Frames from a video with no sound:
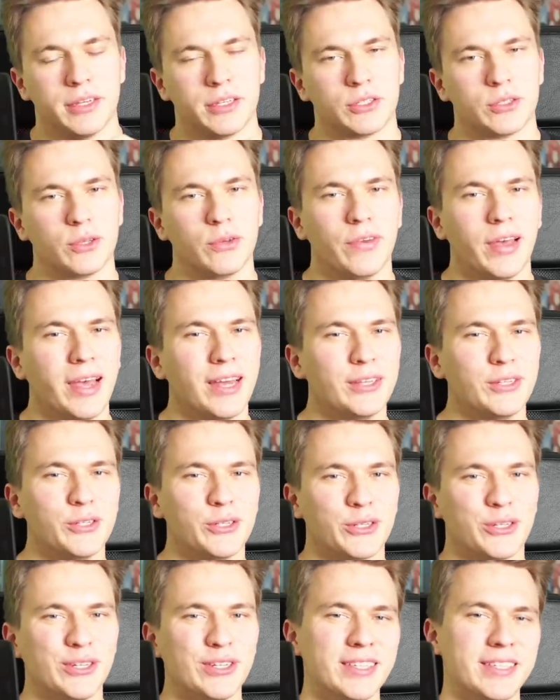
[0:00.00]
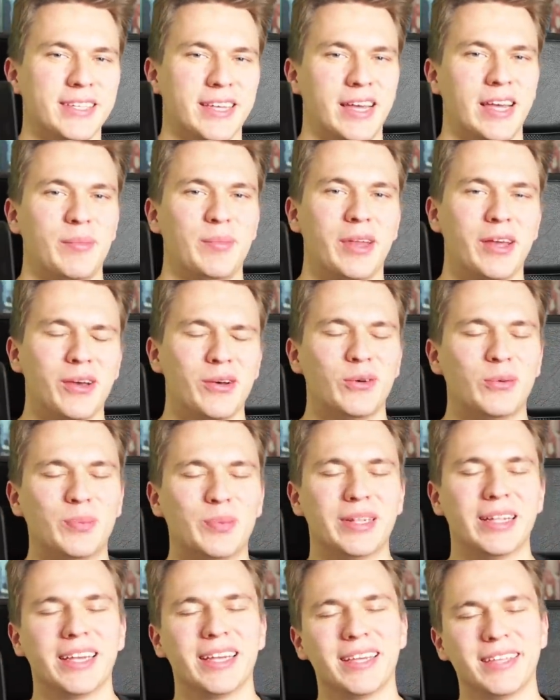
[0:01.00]
So you've had your good time now
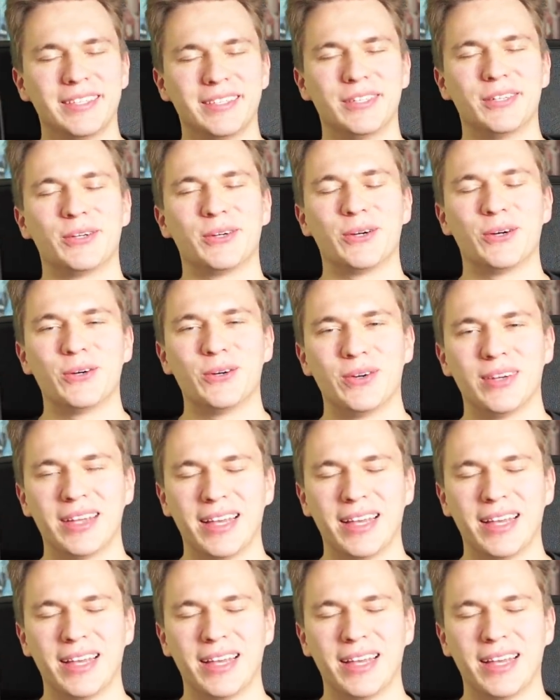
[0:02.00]
playing Zero,